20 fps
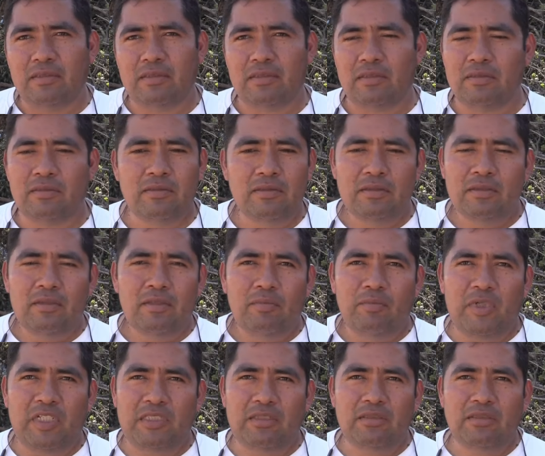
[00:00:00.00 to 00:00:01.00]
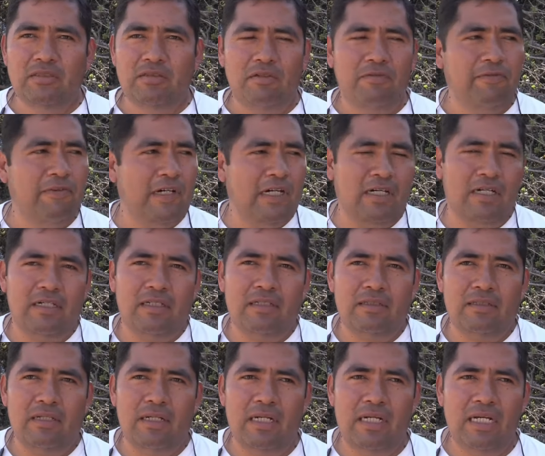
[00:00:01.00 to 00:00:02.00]
So, but so
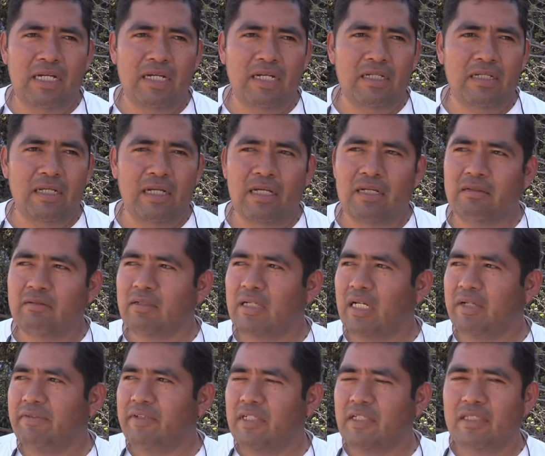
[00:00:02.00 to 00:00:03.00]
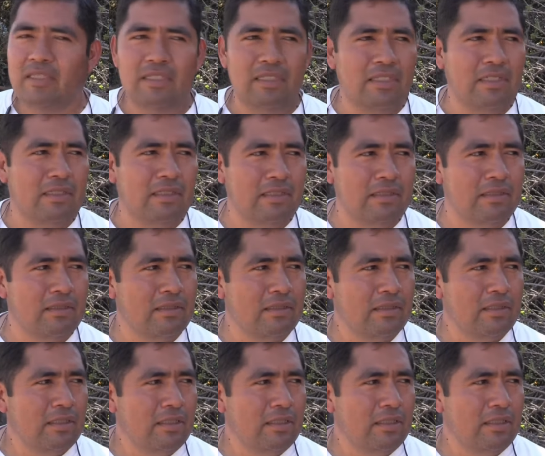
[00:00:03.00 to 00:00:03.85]
far I don't have anything,